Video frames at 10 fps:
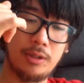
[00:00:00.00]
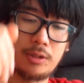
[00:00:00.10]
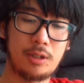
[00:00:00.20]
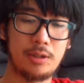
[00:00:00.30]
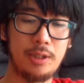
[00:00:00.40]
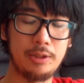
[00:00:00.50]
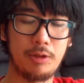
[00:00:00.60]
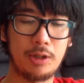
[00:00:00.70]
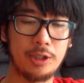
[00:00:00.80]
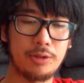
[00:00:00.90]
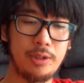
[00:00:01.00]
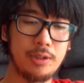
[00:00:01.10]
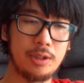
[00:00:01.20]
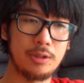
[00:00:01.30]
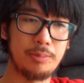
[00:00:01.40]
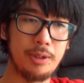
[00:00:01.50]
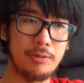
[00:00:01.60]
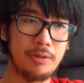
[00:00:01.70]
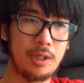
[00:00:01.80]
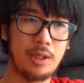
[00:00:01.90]
I started these vlog entries as a bit
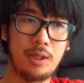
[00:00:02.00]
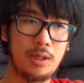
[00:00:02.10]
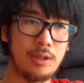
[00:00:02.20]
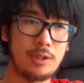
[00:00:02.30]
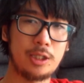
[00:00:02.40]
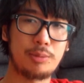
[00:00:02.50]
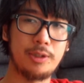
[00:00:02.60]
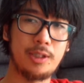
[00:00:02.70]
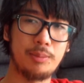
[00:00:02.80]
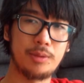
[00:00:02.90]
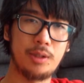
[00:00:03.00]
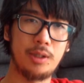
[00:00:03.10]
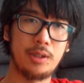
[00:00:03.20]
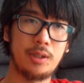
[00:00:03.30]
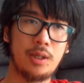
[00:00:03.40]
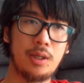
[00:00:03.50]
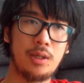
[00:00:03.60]
of a desperate attempt to like